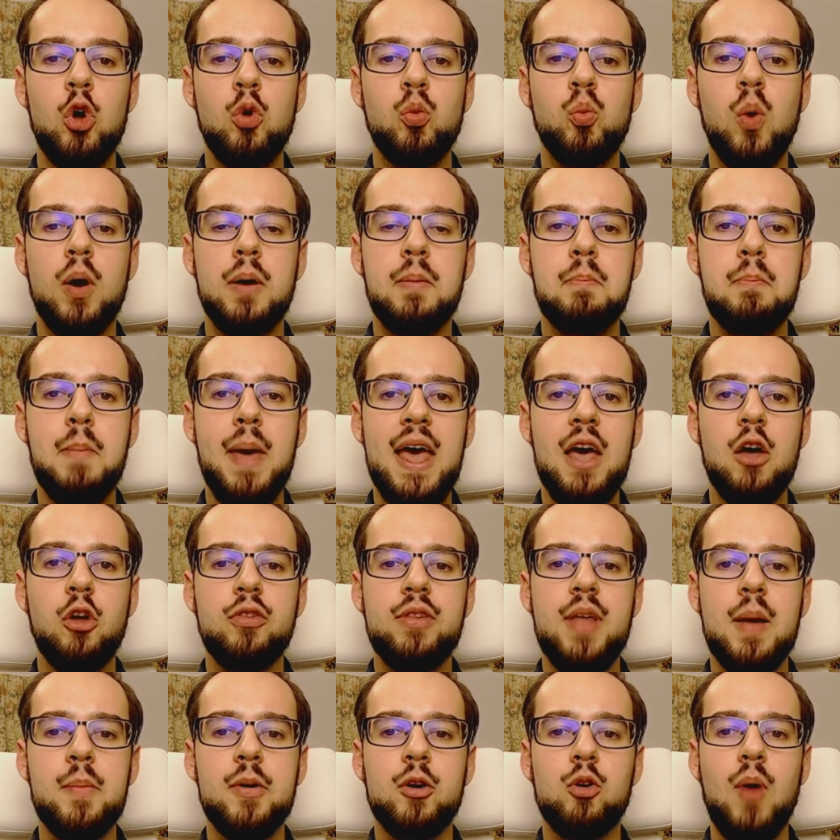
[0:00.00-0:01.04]
what male
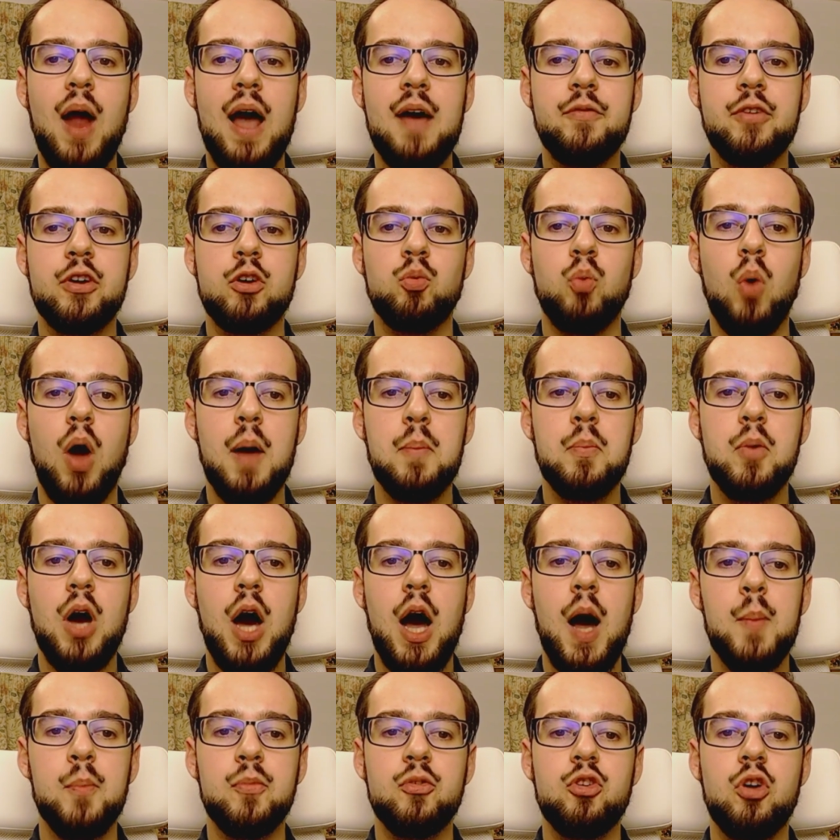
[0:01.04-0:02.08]
demographic
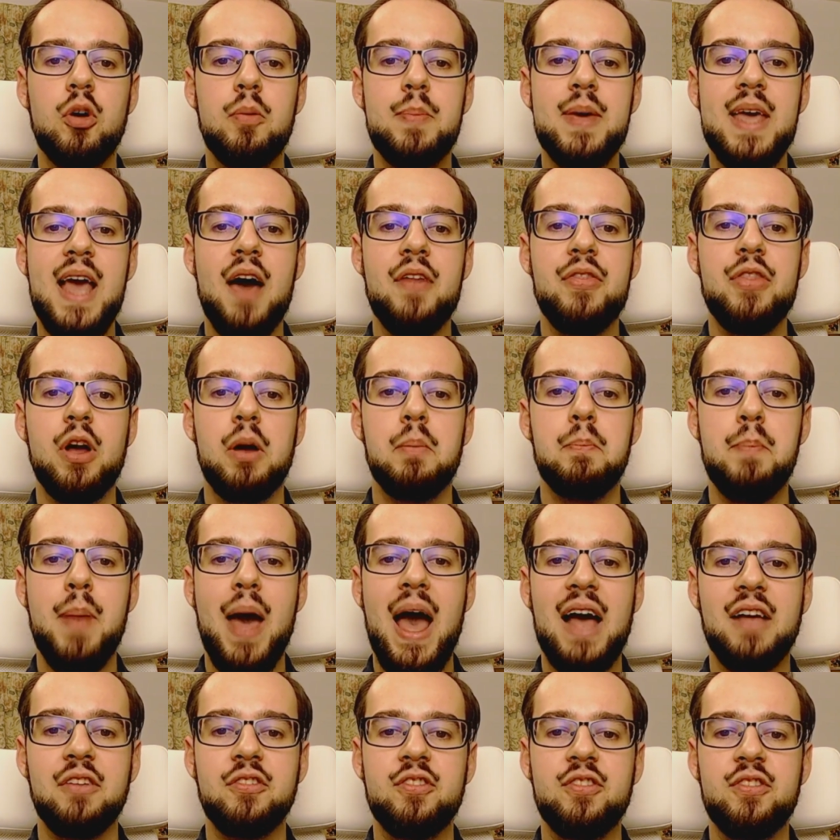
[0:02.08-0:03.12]
rom-coms could be at their
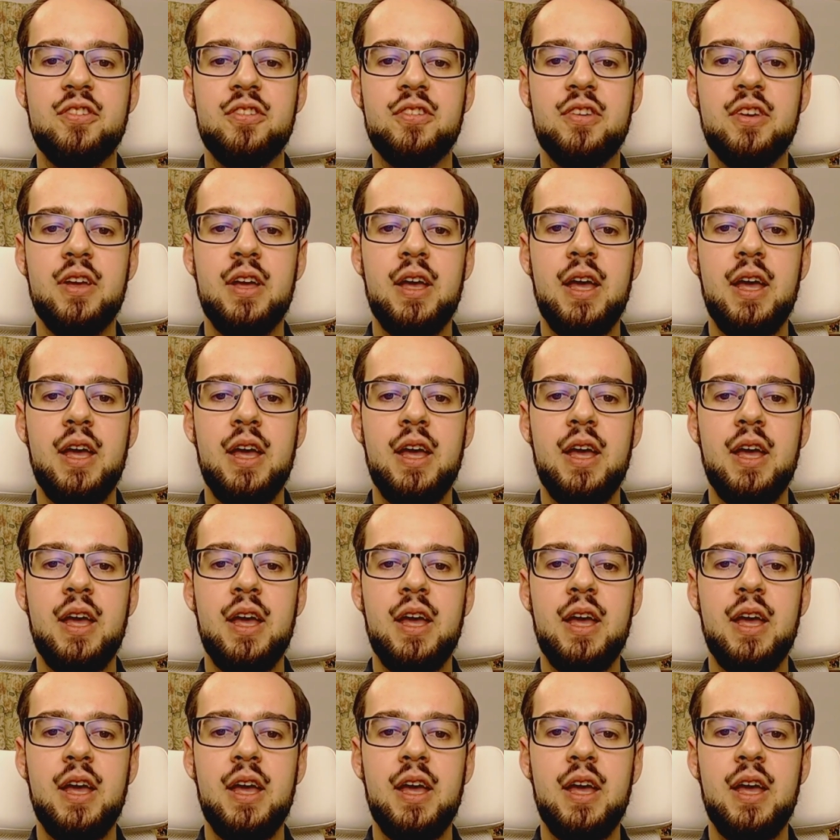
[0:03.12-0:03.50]
best.